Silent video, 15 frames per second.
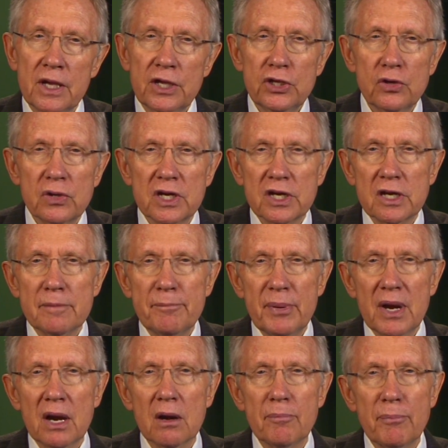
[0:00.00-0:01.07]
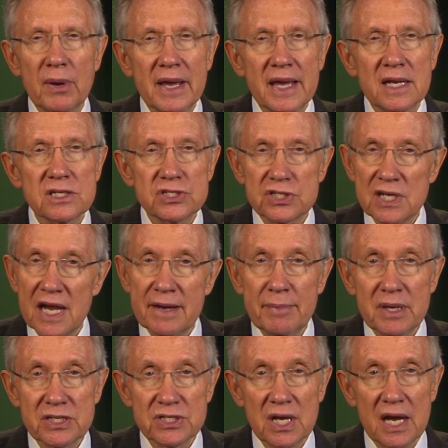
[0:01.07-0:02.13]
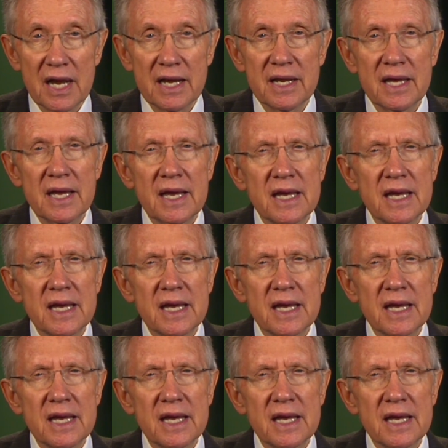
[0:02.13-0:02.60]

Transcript: You can compare plans side by side